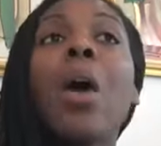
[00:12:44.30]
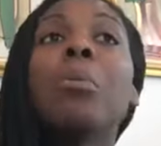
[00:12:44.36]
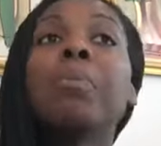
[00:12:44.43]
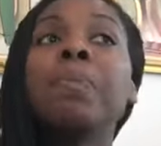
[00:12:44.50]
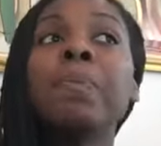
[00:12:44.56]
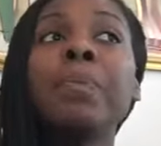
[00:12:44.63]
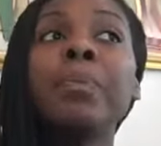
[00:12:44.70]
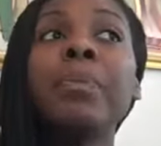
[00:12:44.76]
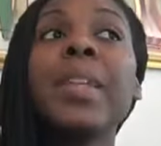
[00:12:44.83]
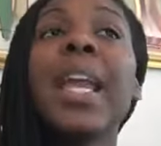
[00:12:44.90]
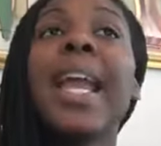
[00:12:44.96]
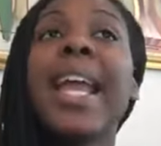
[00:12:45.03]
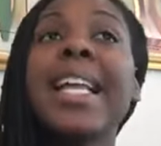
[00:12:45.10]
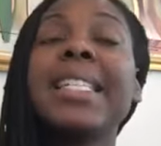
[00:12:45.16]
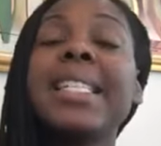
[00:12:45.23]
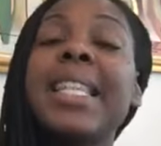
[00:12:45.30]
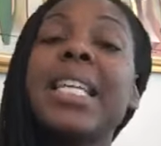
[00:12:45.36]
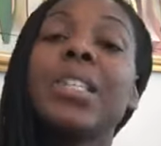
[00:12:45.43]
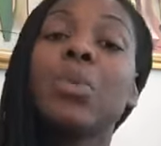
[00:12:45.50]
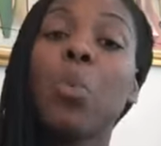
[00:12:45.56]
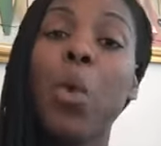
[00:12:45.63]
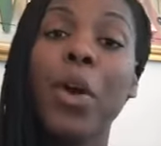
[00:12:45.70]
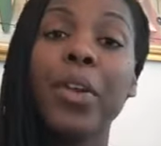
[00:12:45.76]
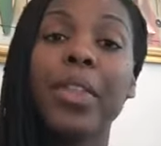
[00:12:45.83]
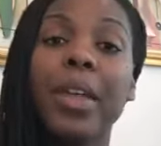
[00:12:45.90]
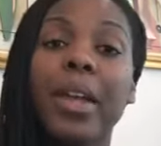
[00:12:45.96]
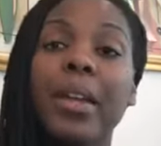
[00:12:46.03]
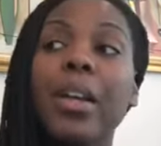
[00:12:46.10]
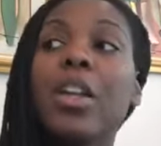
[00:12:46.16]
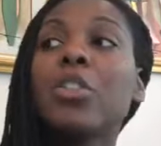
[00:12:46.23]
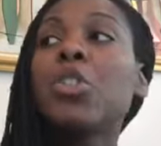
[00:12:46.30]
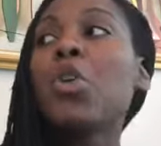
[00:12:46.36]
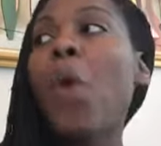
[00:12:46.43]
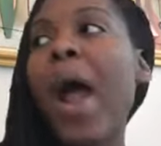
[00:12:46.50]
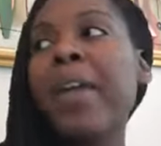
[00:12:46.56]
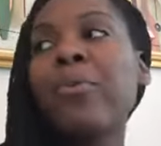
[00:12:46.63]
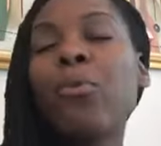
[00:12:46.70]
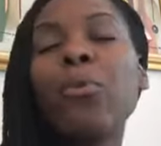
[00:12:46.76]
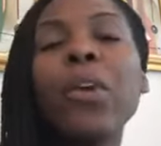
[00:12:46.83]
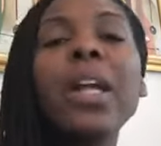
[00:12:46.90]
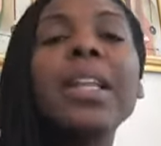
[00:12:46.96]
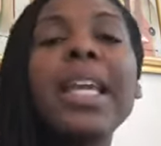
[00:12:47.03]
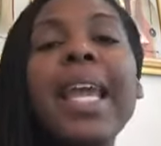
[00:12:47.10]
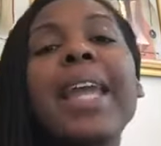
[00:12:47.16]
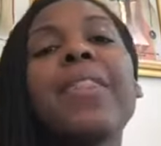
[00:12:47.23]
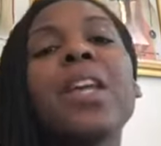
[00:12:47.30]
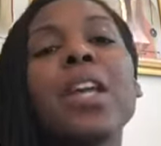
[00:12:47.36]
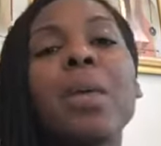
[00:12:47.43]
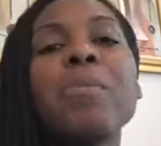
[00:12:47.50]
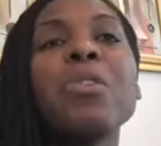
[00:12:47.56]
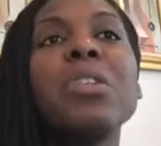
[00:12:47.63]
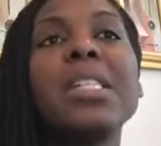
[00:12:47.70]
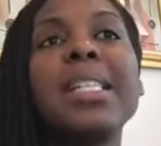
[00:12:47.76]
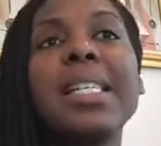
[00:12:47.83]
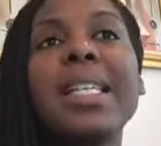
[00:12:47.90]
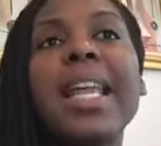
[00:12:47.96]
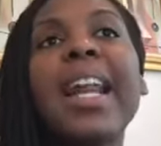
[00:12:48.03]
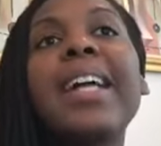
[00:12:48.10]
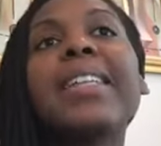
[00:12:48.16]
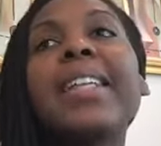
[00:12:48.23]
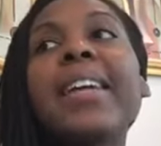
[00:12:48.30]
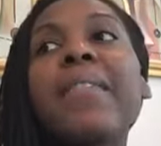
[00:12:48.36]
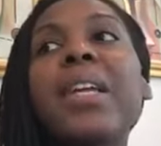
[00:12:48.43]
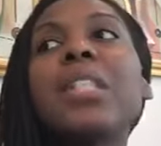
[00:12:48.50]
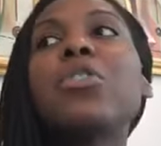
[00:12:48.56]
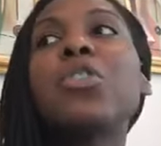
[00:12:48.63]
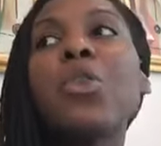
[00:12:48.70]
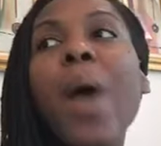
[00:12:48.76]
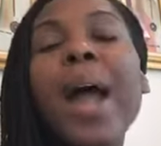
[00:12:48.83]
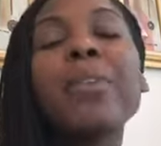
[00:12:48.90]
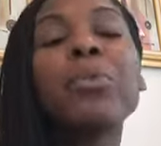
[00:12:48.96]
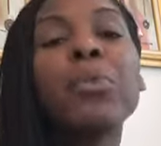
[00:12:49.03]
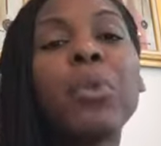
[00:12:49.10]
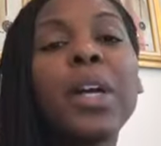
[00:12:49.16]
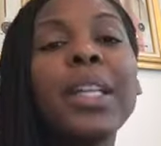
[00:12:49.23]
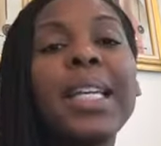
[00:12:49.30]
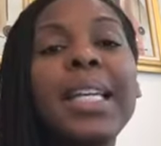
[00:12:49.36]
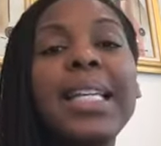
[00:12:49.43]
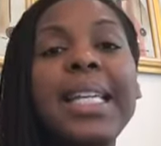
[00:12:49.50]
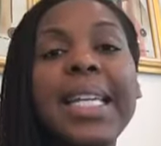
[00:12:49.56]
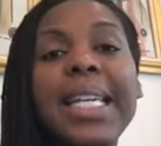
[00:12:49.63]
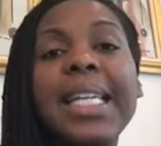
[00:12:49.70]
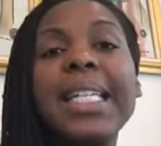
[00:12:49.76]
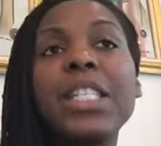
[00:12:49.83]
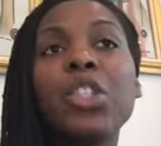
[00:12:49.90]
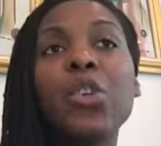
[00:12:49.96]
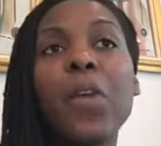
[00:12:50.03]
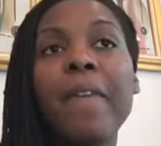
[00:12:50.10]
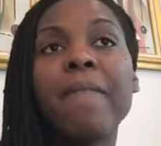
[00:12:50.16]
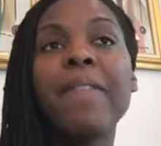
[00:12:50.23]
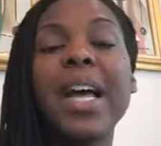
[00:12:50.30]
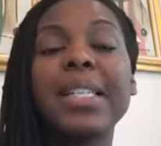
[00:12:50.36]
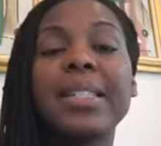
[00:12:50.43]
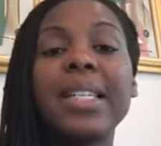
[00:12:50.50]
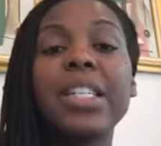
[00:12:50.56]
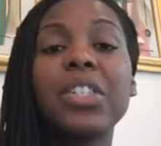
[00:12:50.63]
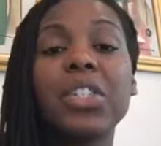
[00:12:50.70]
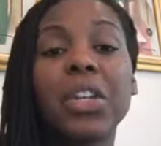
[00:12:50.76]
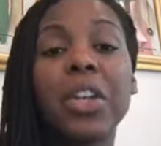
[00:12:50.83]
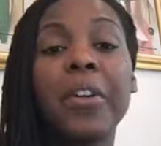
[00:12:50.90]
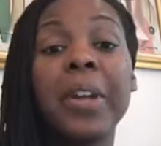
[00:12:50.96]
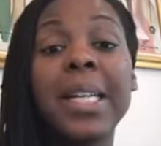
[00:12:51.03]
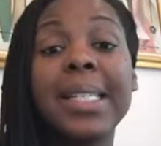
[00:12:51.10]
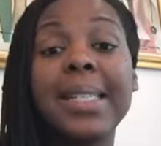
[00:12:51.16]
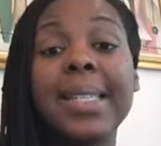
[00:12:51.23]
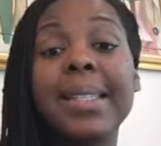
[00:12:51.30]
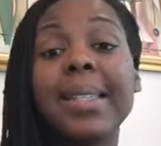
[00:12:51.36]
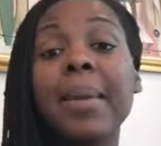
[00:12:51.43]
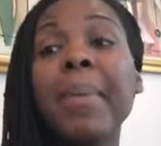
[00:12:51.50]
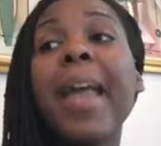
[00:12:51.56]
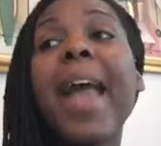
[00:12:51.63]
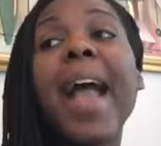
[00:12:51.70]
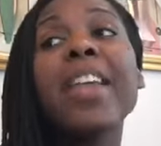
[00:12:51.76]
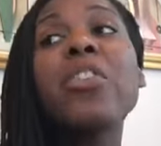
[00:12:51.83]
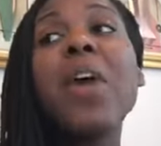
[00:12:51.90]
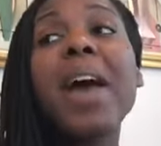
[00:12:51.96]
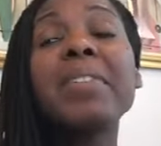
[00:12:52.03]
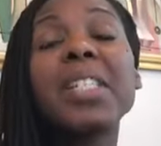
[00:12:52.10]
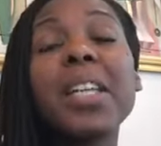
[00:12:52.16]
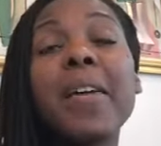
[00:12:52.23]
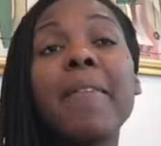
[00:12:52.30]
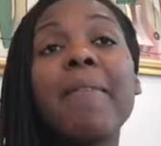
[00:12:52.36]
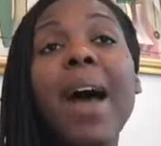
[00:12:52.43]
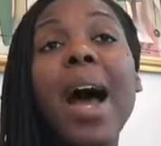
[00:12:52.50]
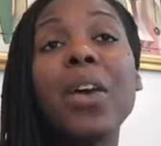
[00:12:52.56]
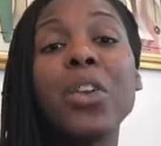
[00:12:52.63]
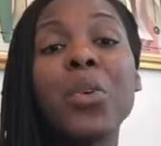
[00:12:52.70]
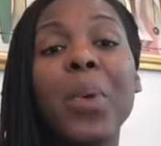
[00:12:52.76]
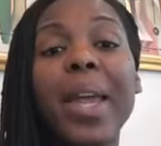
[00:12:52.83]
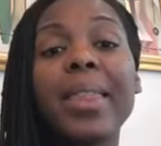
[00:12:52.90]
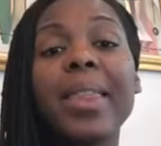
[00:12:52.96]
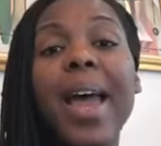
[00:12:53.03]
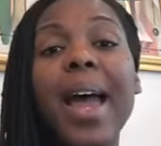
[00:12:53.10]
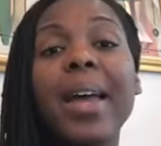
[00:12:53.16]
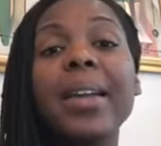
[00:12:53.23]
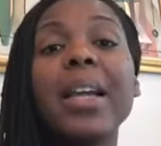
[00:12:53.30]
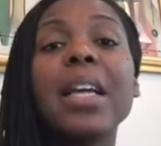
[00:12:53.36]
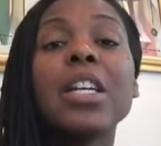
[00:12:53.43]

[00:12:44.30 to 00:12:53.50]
is this worth it? Do I really, in the community that I live in, do I really need to invest in a security system? And you have to evaluate that.